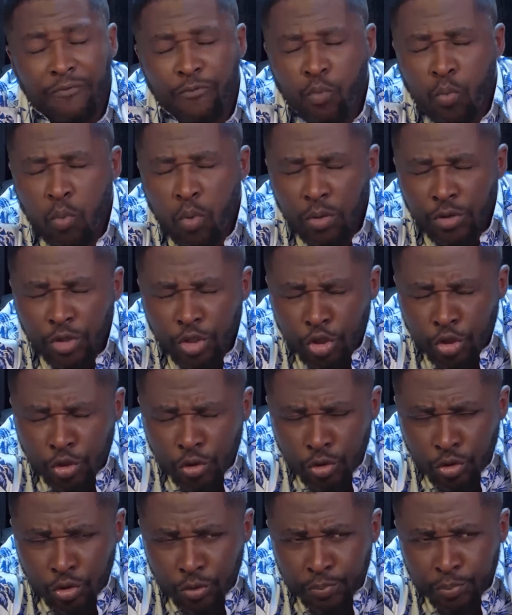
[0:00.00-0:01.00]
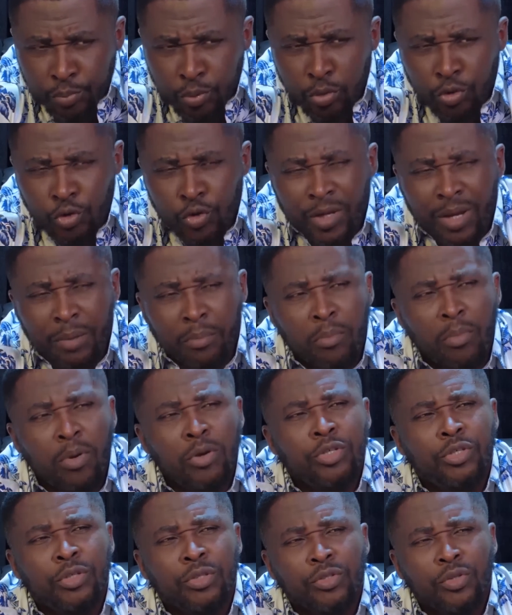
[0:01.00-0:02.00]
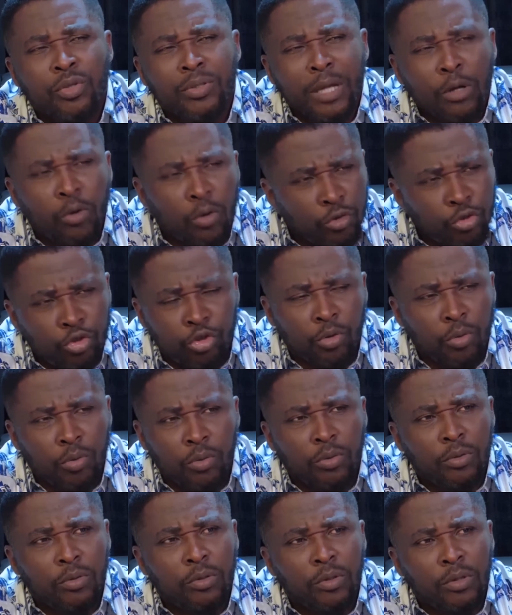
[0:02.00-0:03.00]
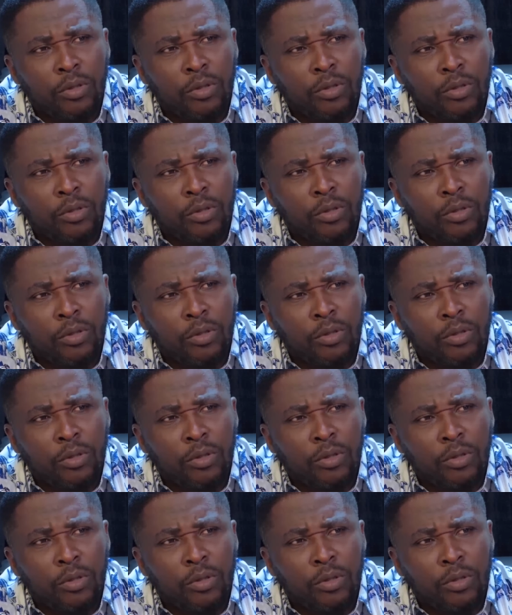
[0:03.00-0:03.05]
I've warned you to put your emotions under control.